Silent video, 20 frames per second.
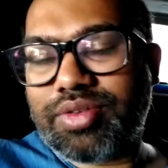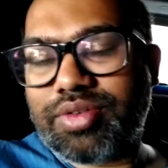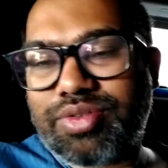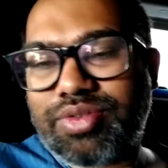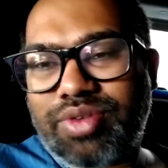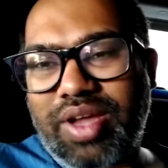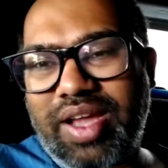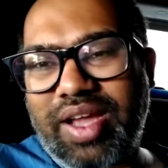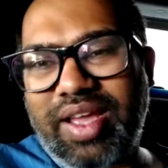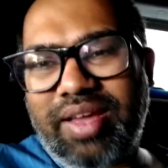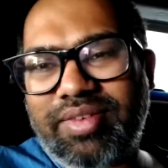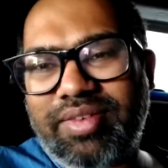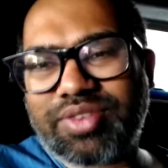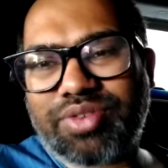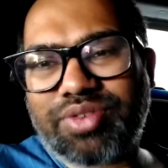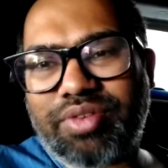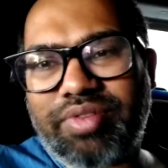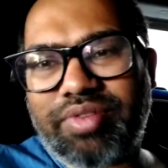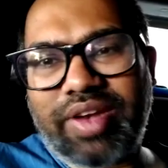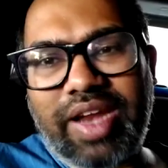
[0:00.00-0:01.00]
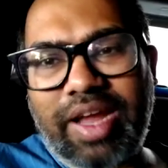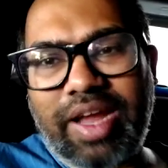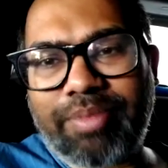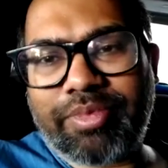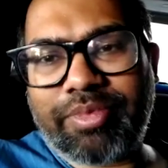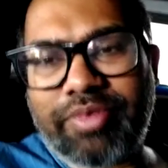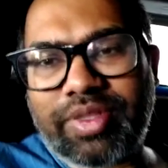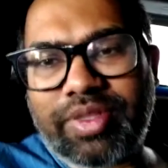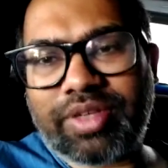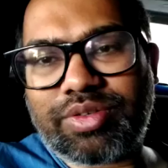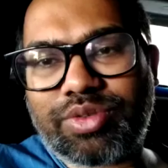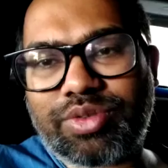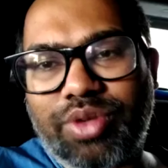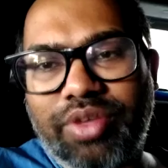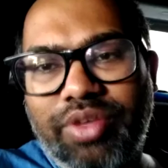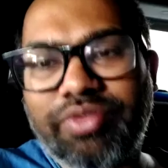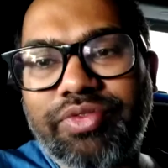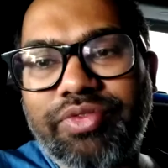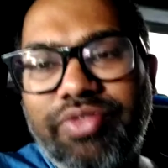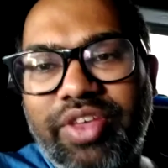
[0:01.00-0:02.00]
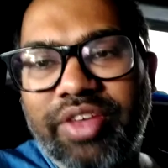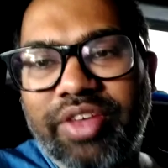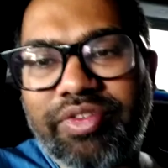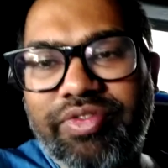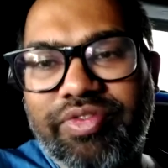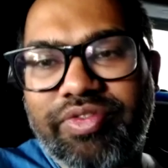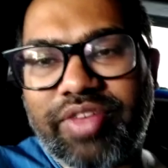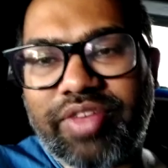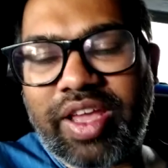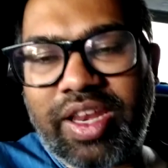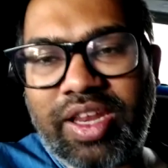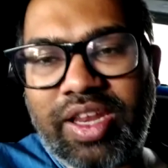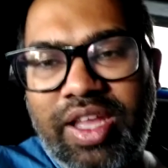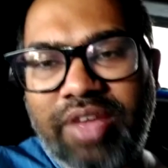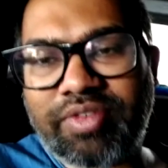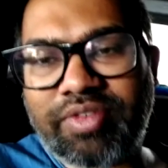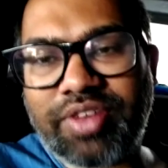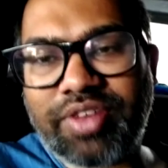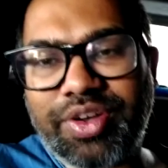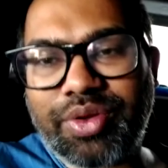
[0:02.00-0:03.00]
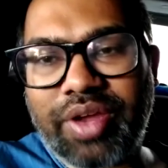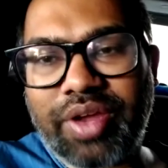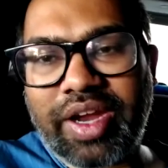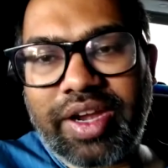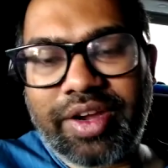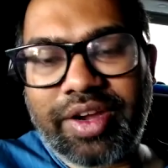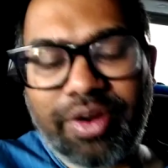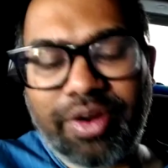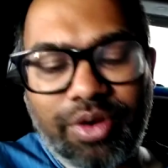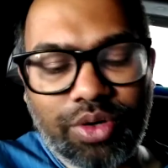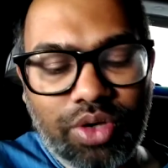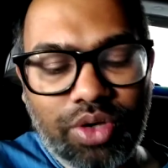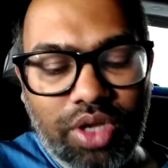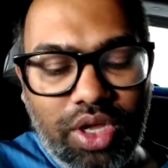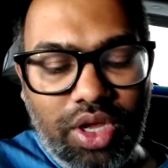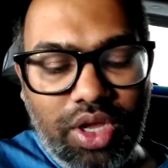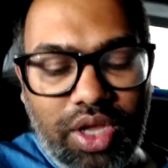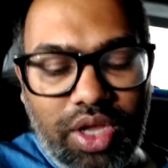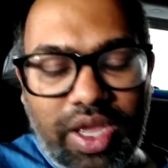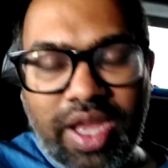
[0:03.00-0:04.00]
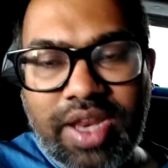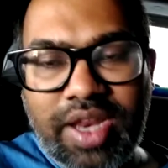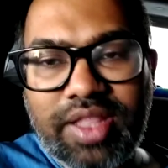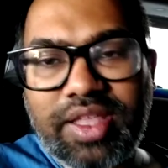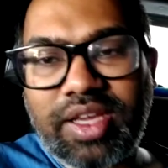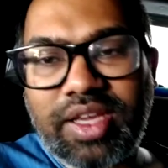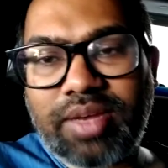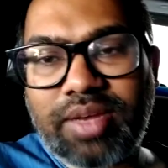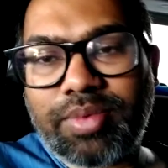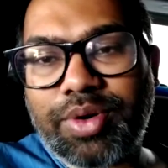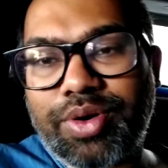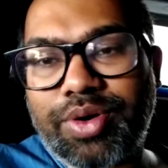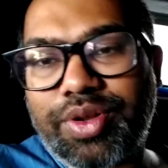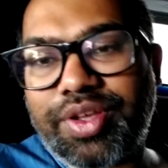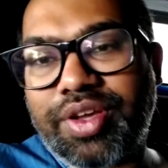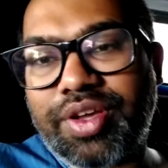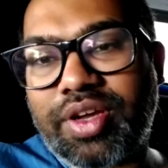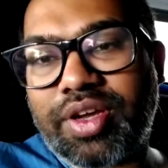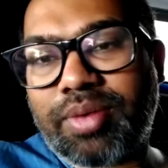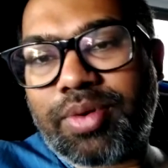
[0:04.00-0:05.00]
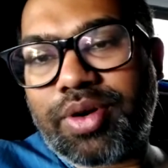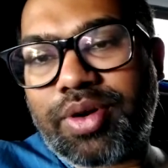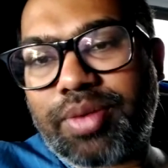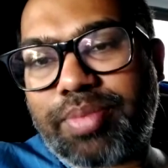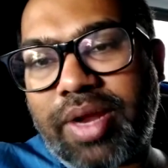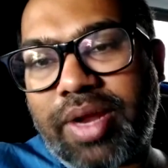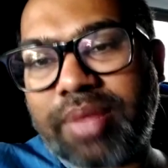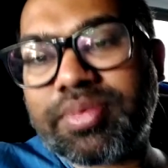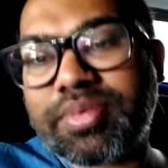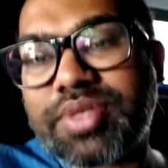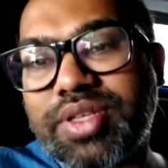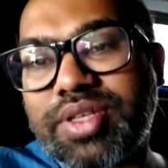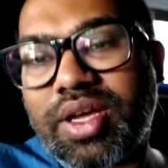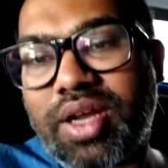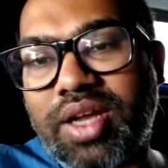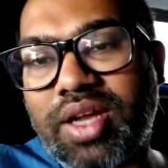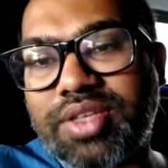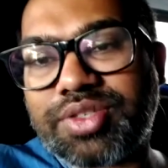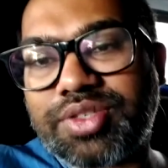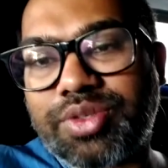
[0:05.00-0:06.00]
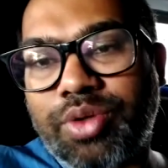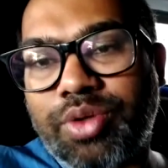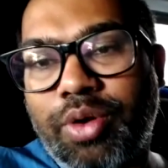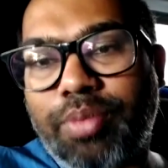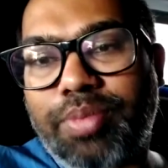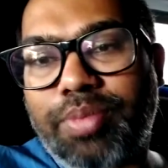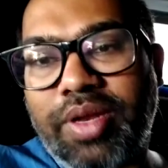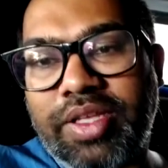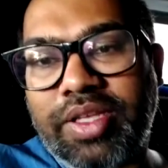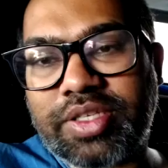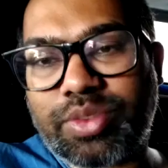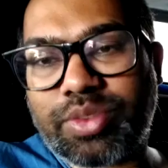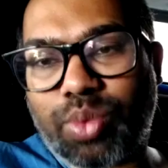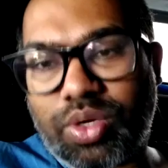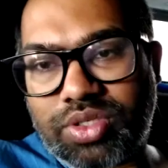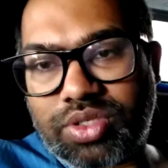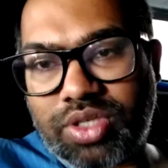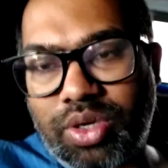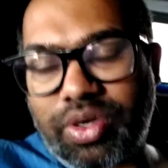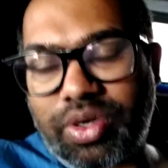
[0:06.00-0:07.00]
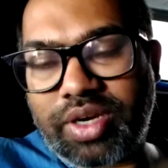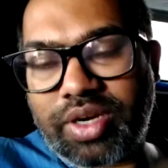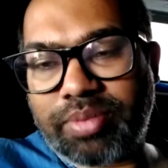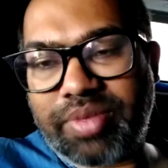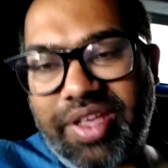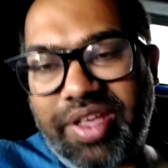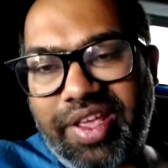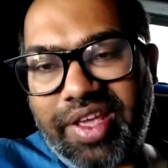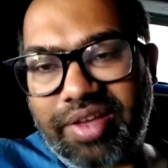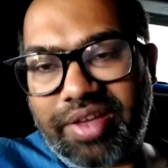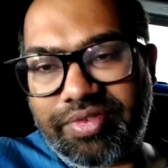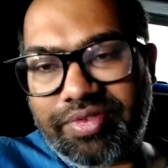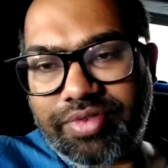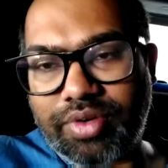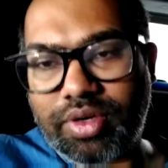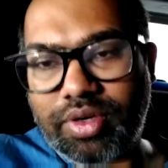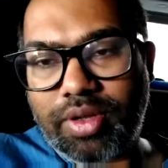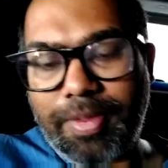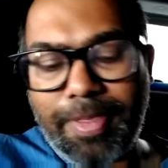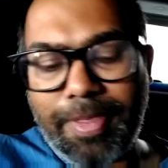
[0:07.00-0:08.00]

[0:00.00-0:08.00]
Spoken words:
So I was not very happy with it. So if any ever you get into anything about hear about a prime star ICO, please watch out and be careful.